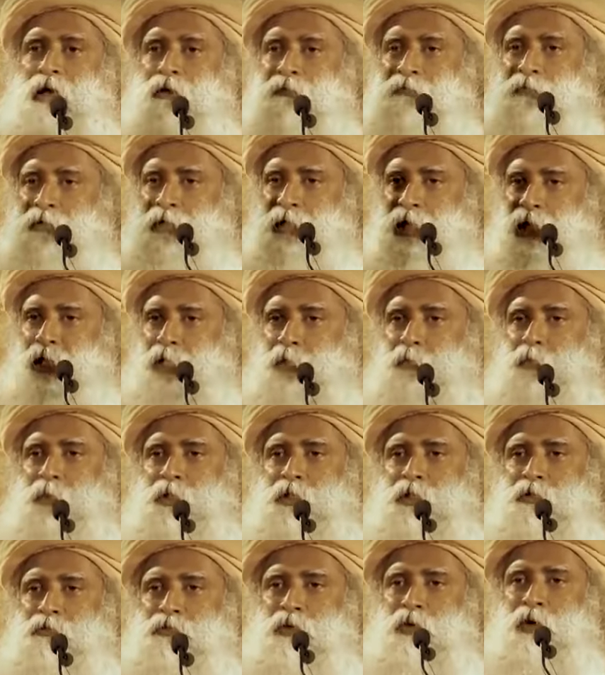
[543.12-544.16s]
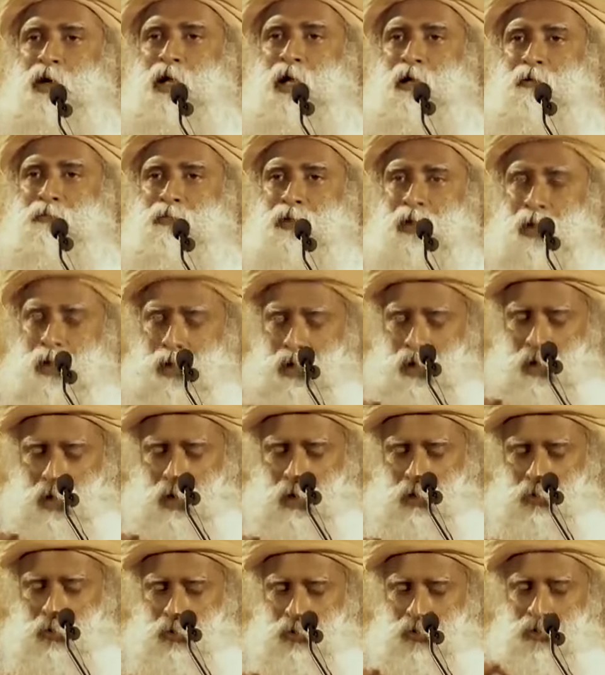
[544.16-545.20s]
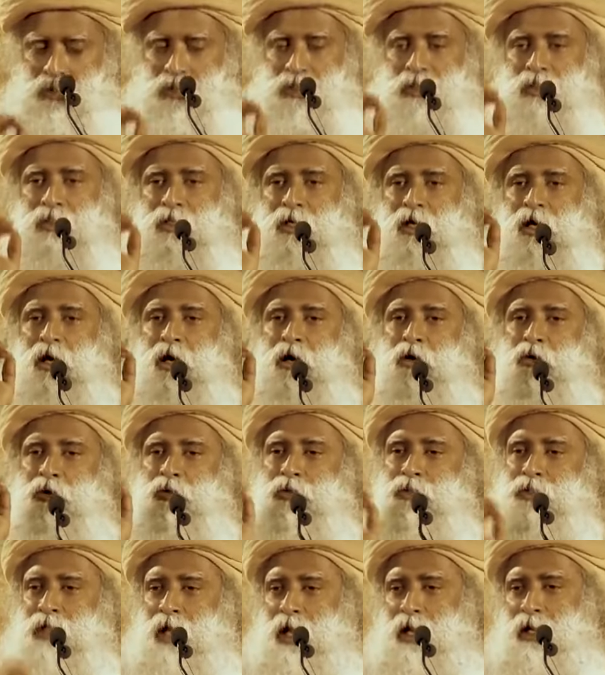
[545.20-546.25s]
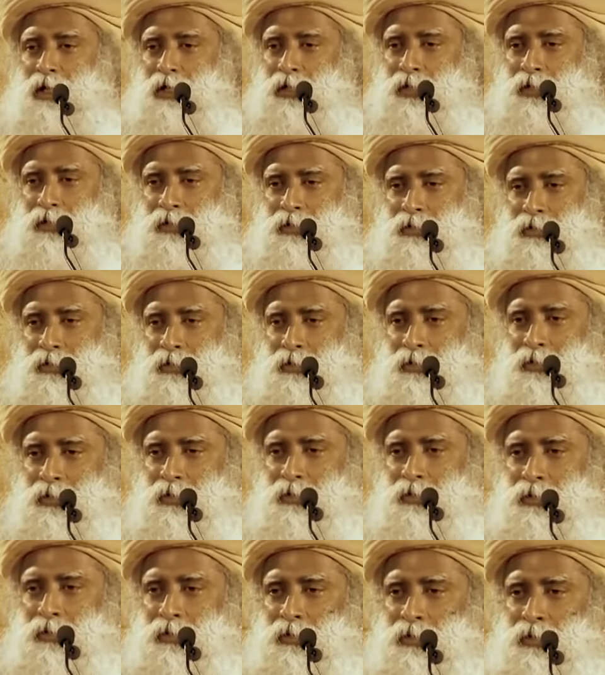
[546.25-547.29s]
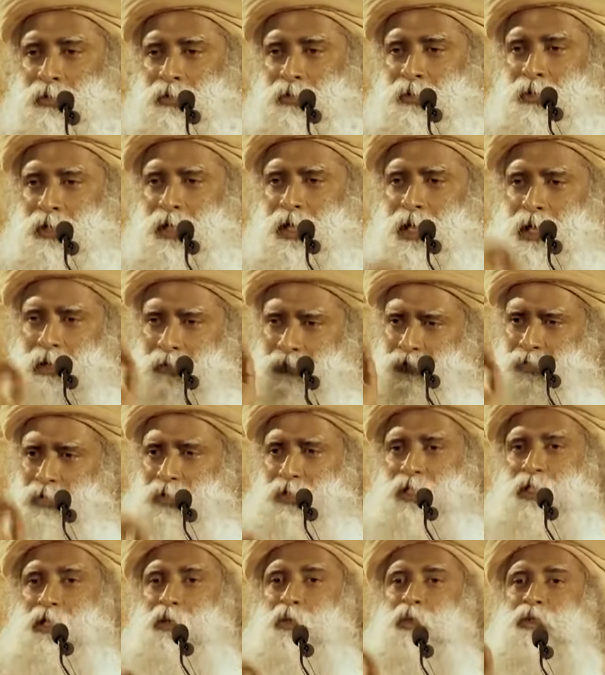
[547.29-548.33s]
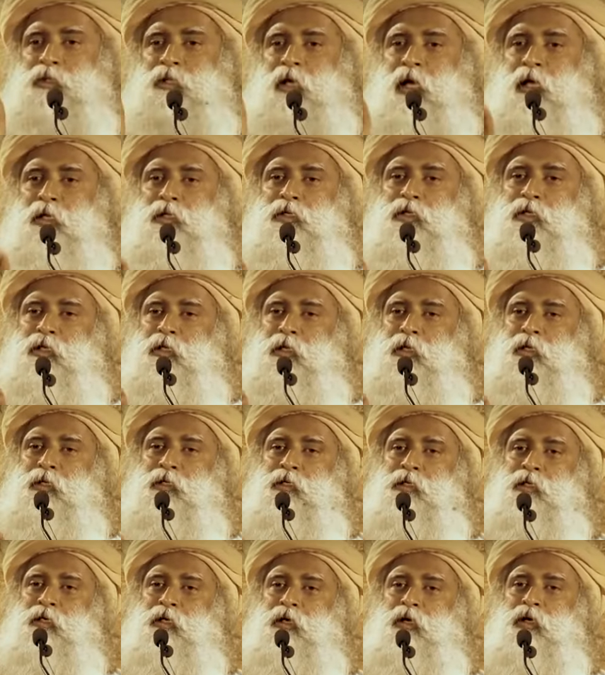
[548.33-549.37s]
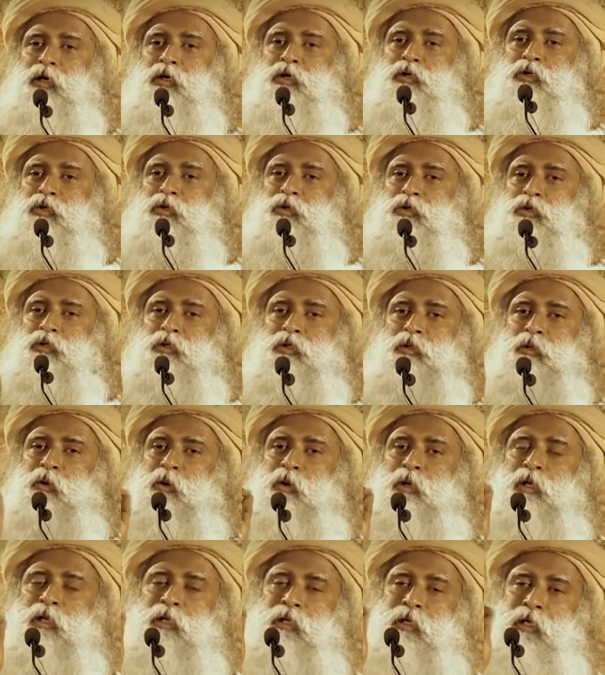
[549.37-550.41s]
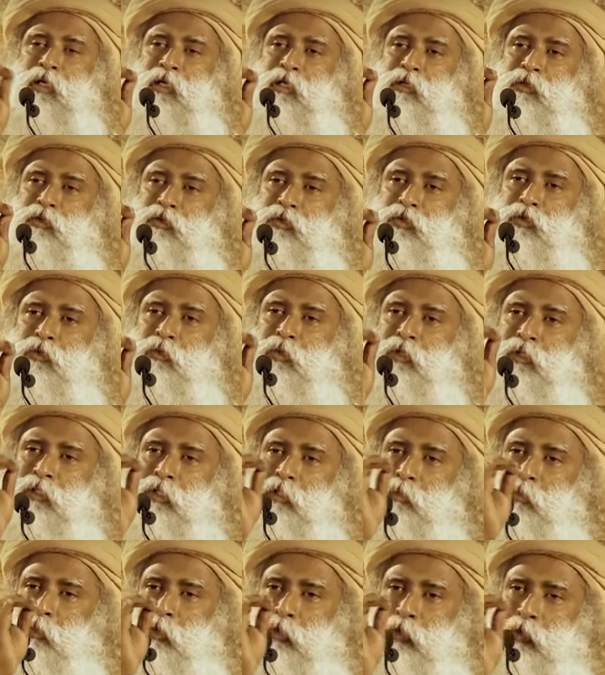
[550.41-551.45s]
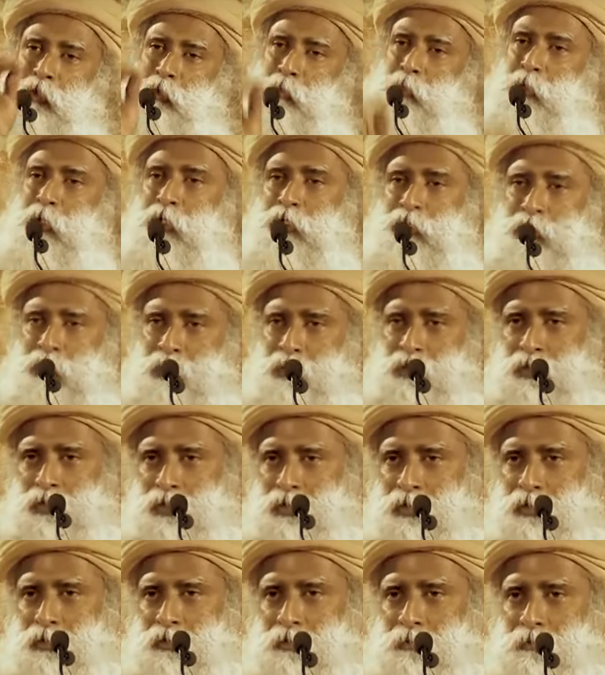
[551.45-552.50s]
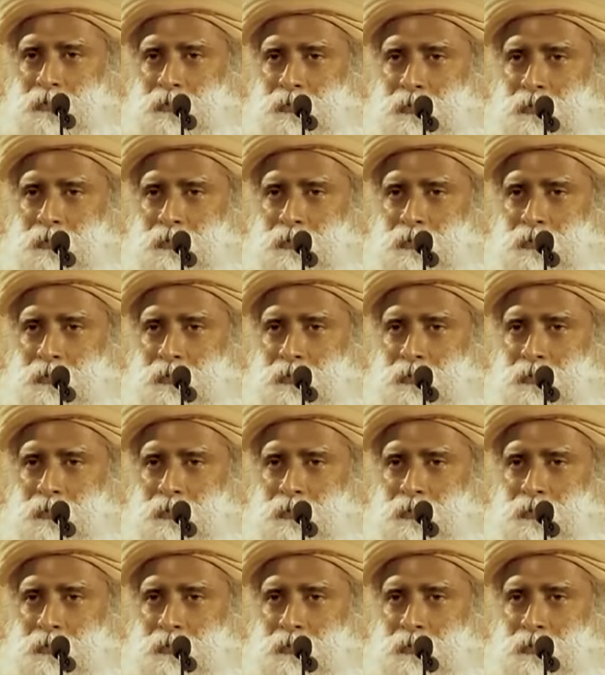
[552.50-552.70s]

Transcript: Every aspect of your life, how to sit, how to stand. Everything was engineered to slowly lead you towards a spiritual process.